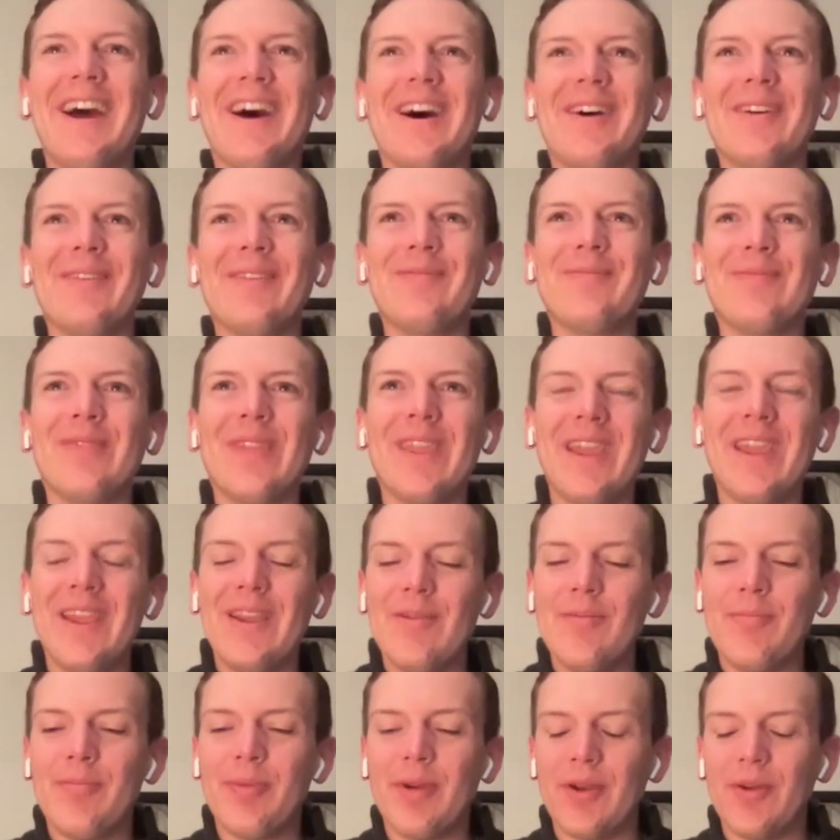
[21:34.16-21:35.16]
Um,
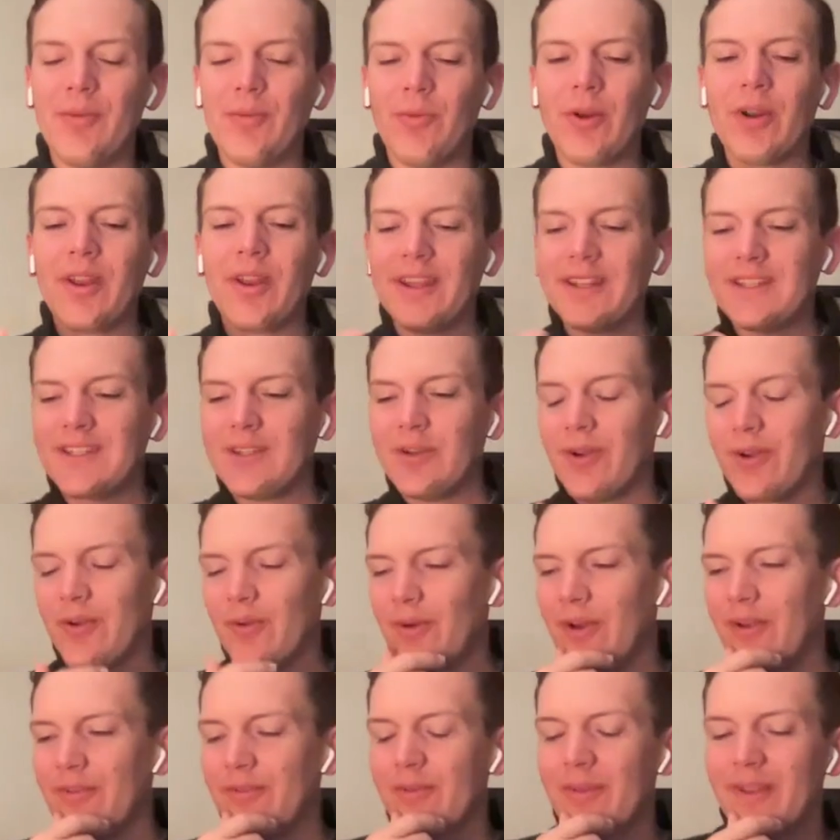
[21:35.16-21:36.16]
but what I
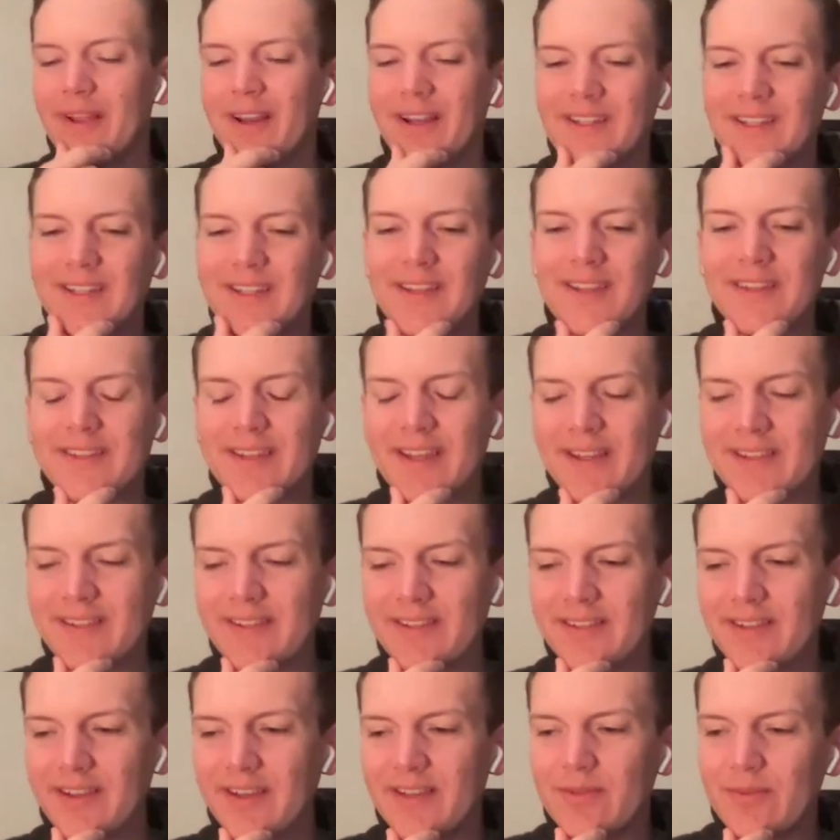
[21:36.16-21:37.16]
took away from that, I did this
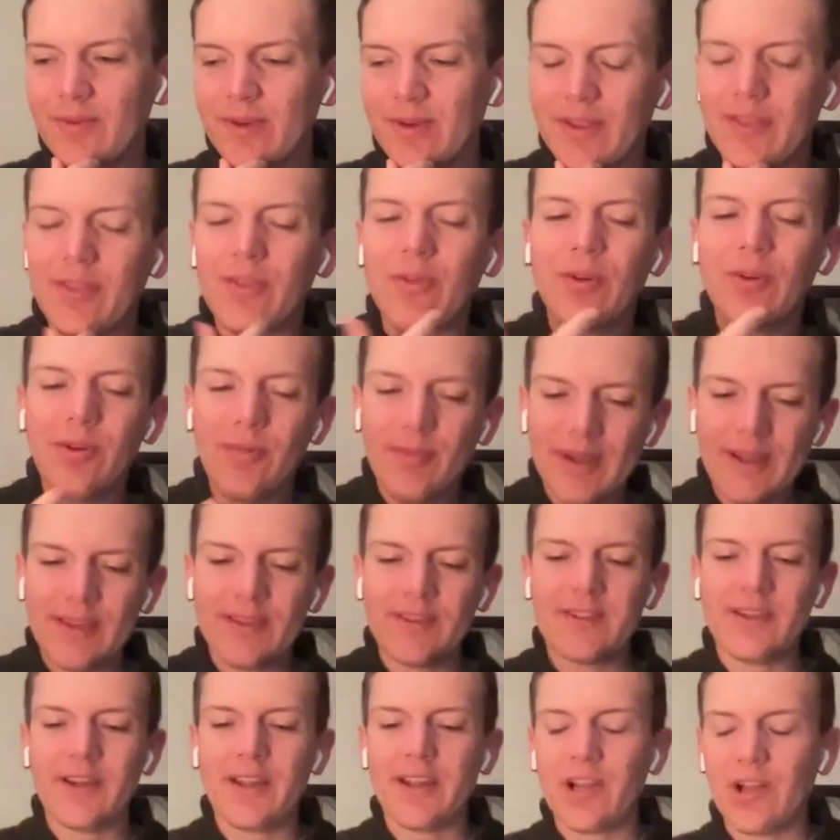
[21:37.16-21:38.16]
exercise where I thought
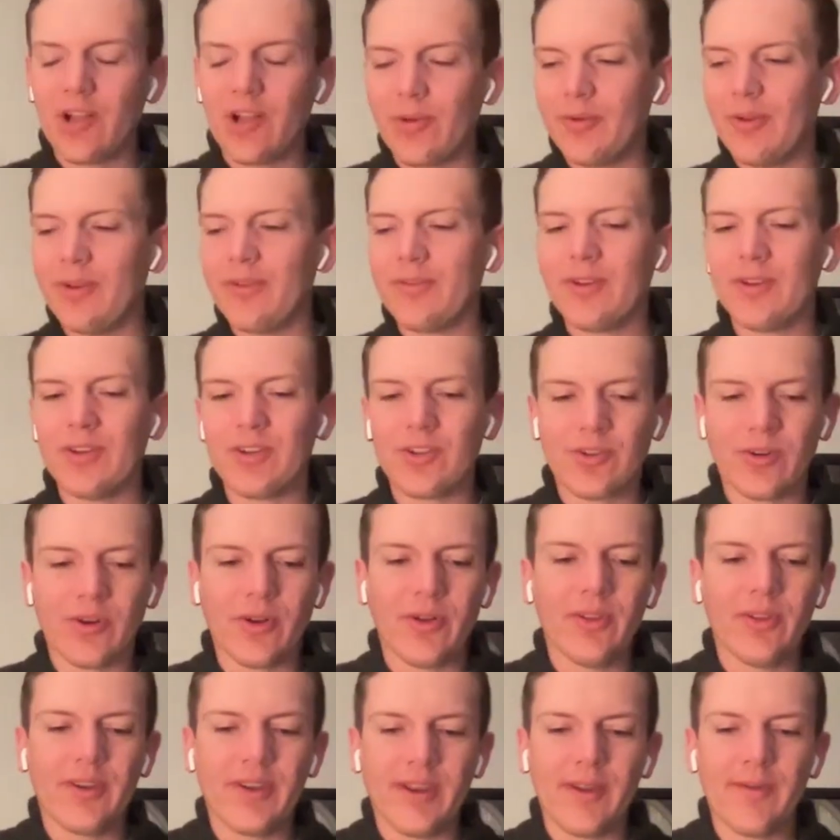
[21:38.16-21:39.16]
about the dichotomy of
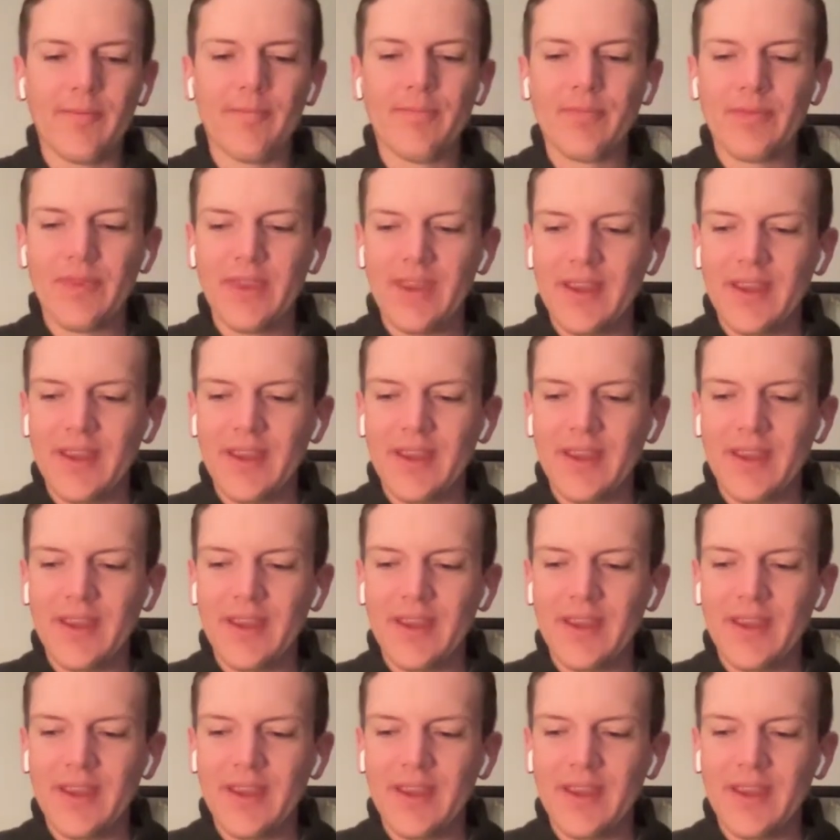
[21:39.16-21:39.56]
control, and I